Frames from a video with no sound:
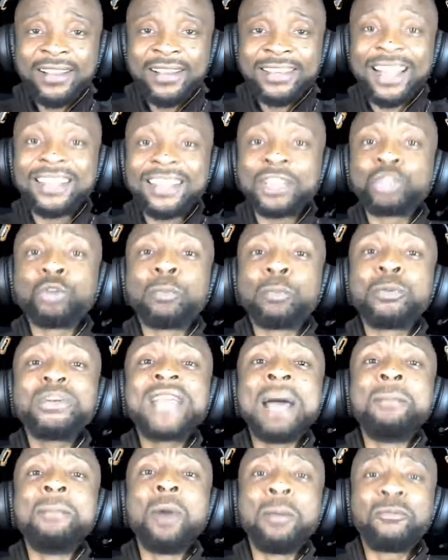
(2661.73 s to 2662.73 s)
that they should put
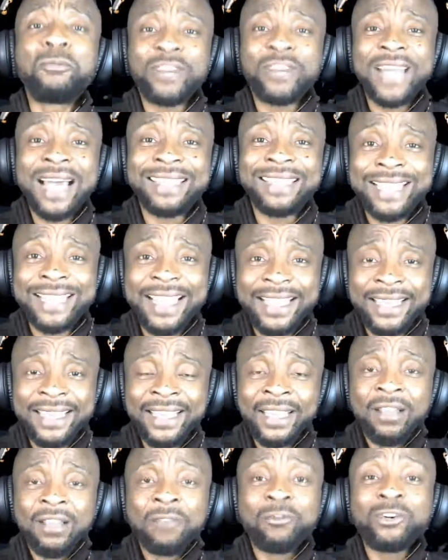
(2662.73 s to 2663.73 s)
them up for that day,
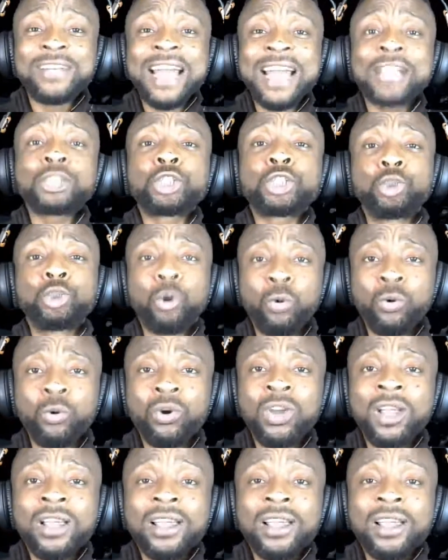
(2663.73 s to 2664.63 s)
for that show.